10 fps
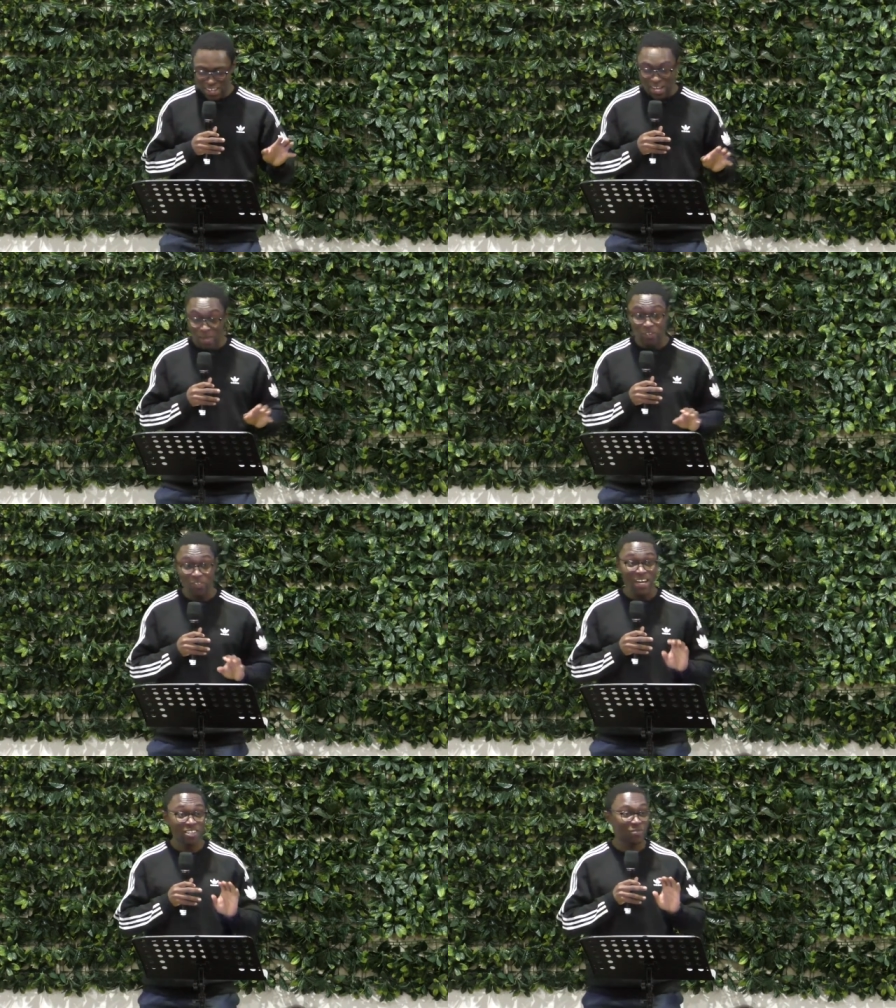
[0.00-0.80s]
Um,
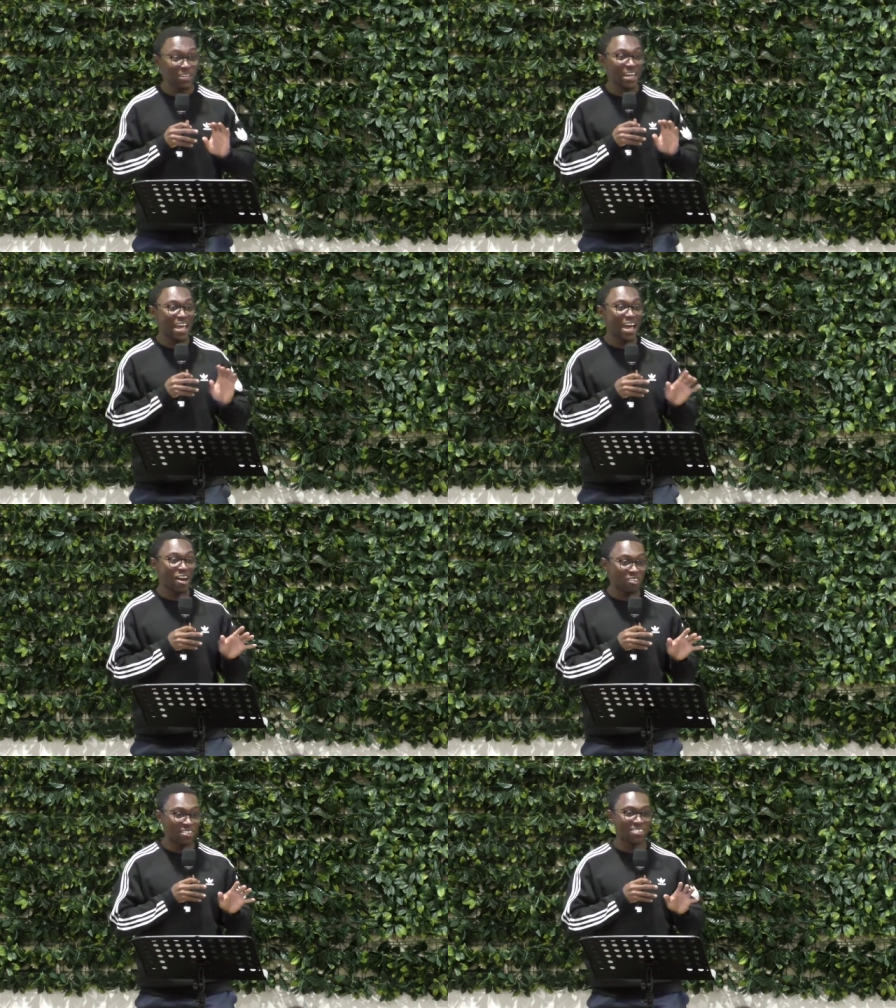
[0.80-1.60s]
so I'd spent
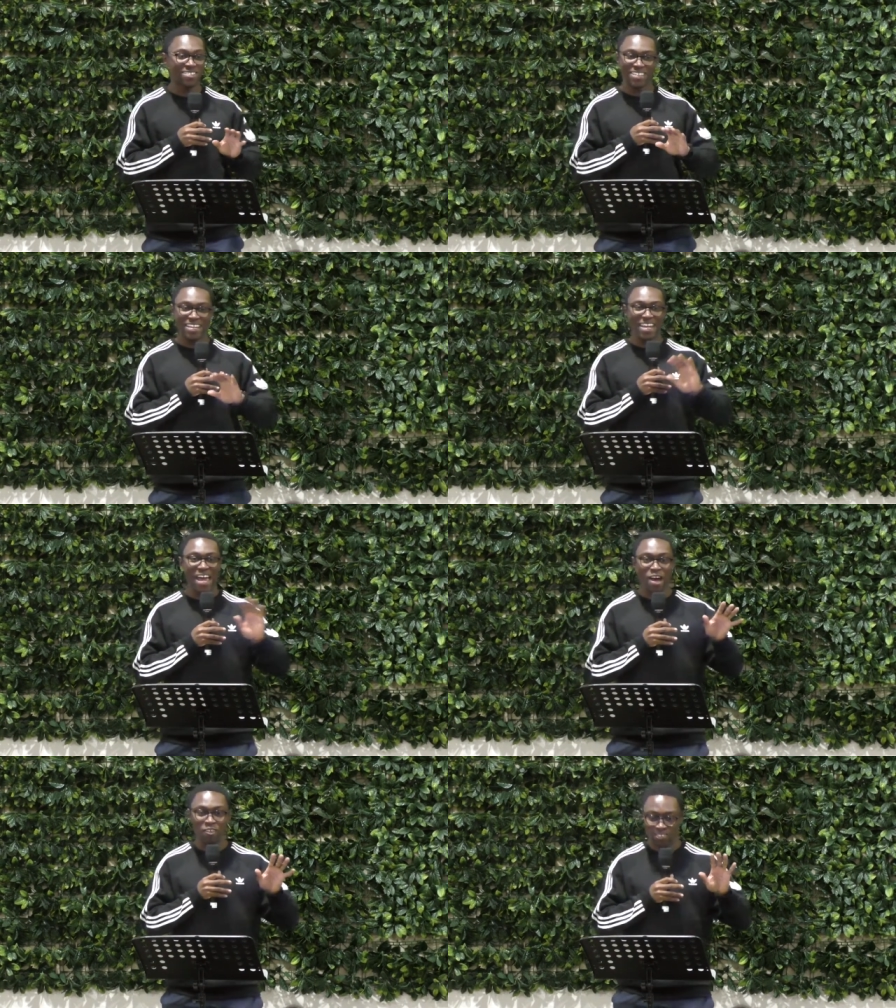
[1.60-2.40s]
hours and
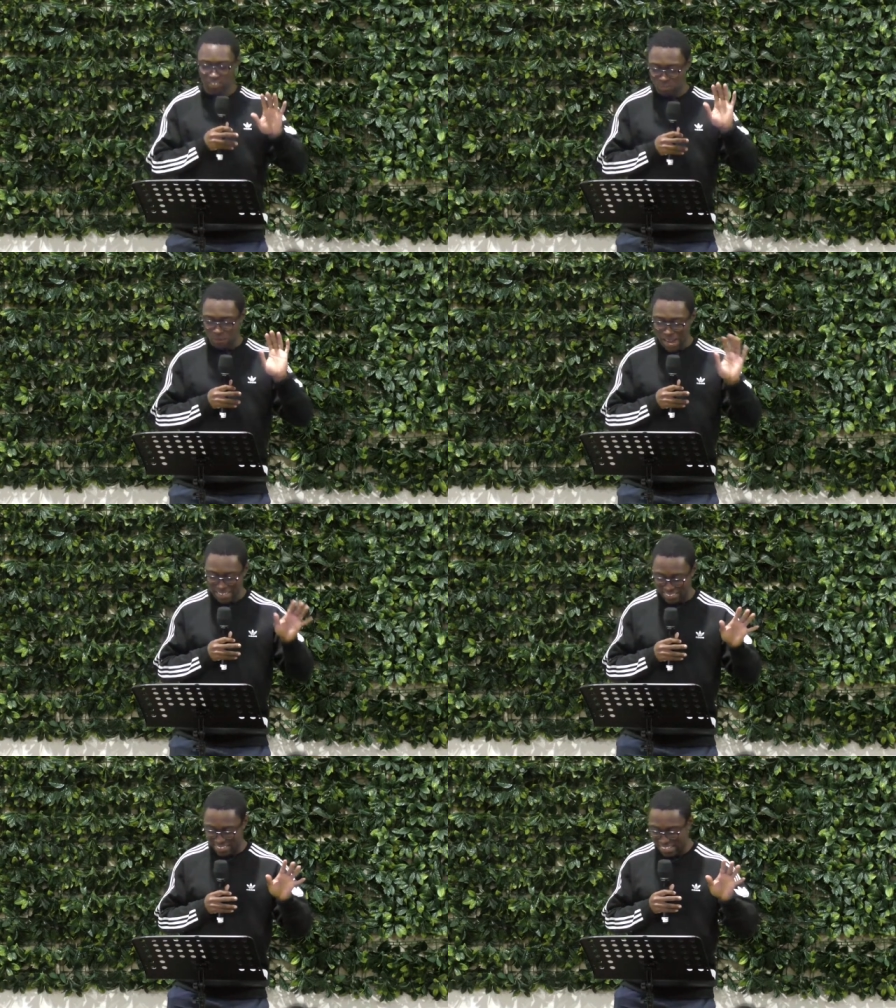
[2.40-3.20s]
hours just
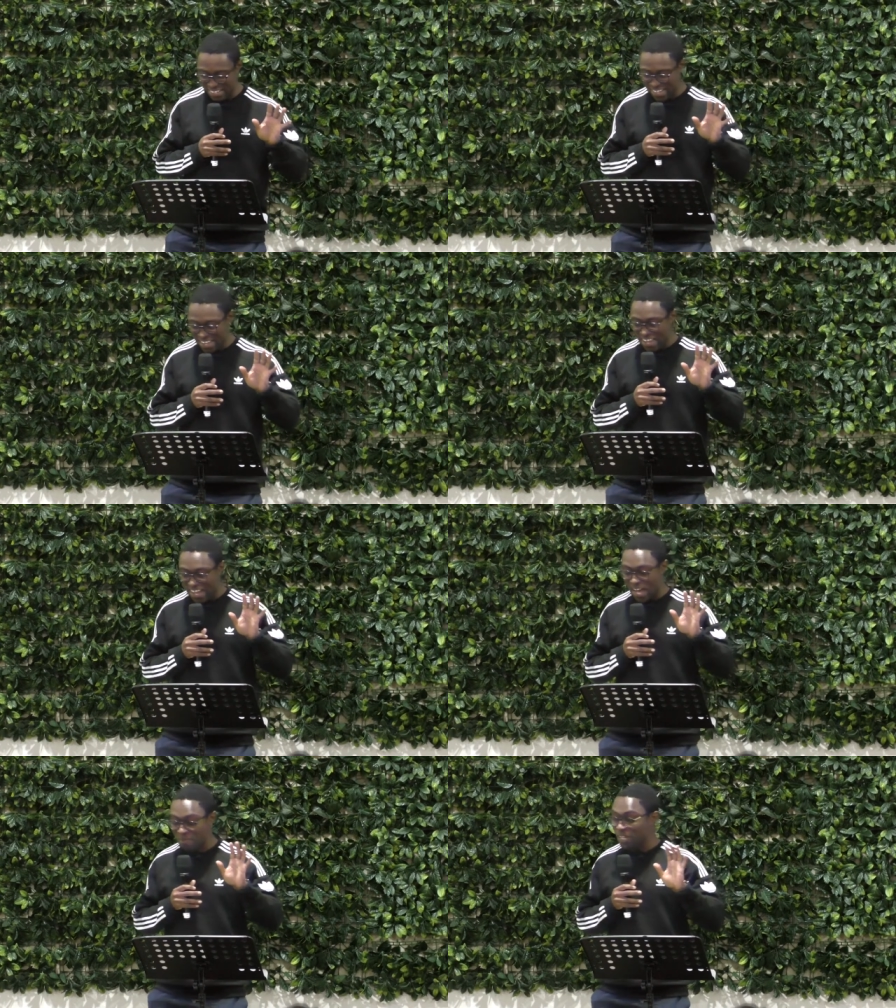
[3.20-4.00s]
practicing
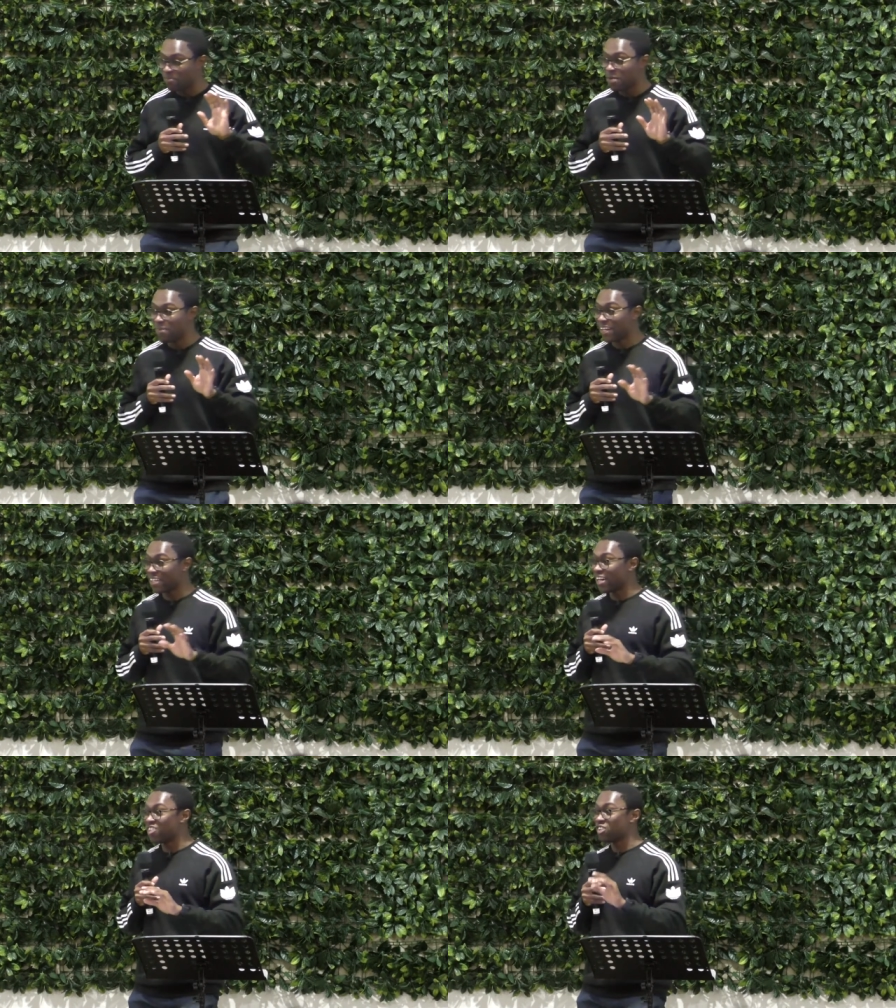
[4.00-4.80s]
um, in my
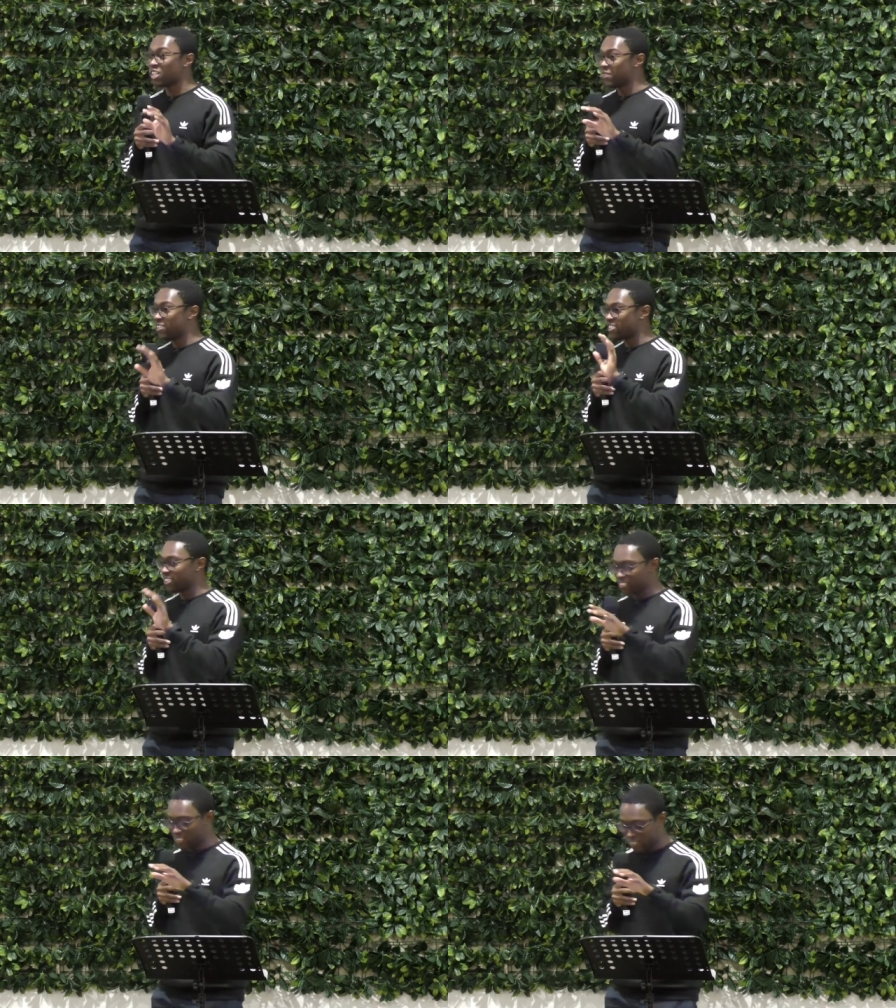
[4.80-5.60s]
backyard trying to be
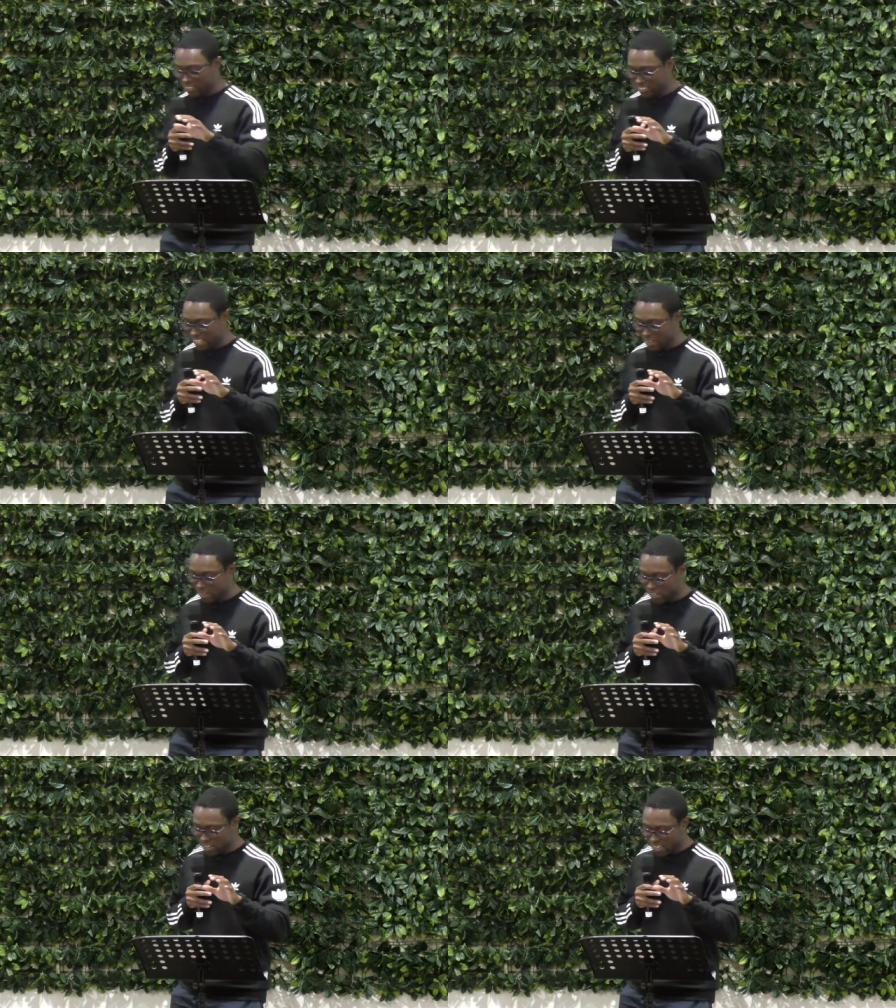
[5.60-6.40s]
just as good as they were.